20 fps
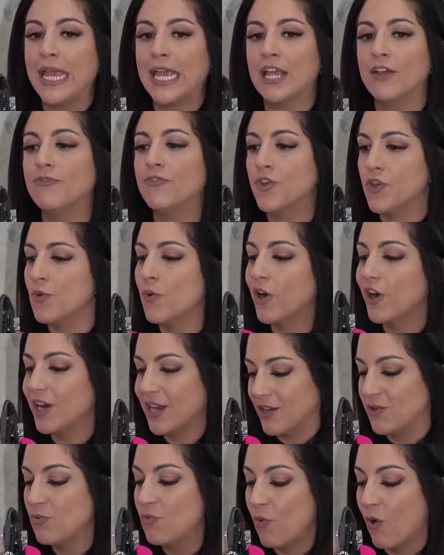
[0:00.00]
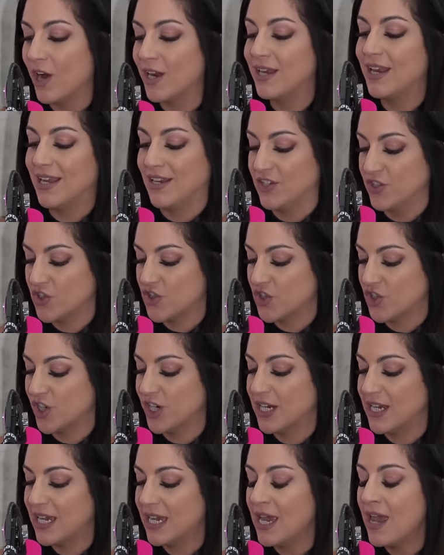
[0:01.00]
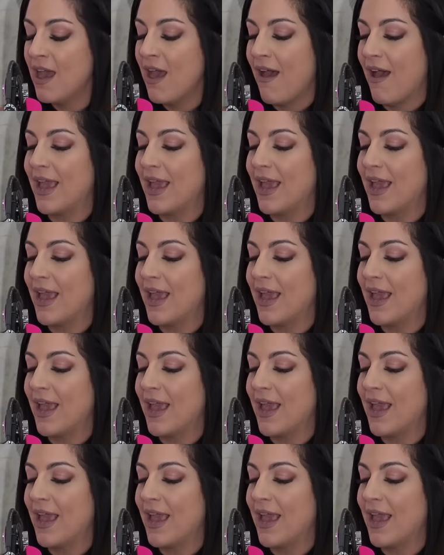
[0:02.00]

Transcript: if you are in one industry,